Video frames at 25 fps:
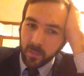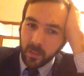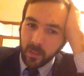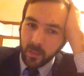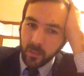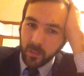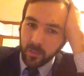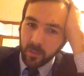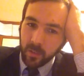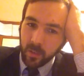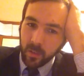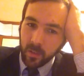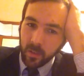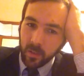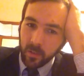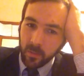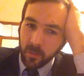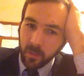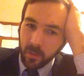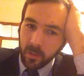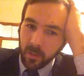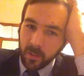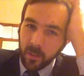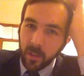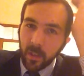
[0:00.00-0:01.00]
he was talking
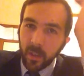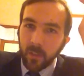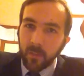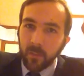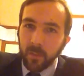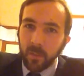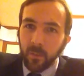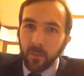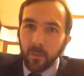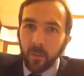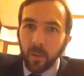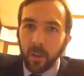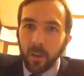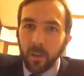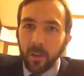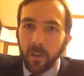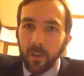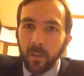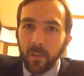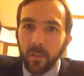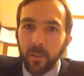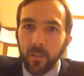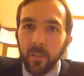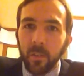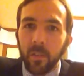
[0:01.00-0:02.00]
about, like, having
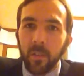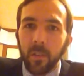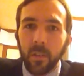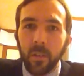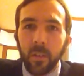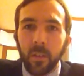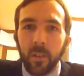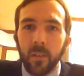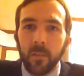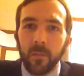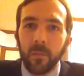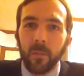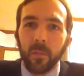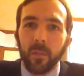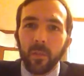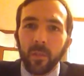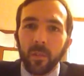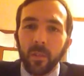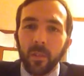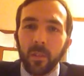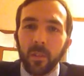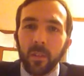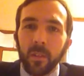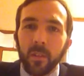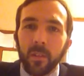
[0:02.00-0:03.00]
runners for
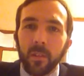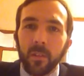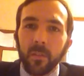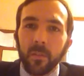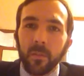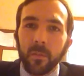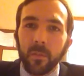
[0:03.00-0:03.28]
the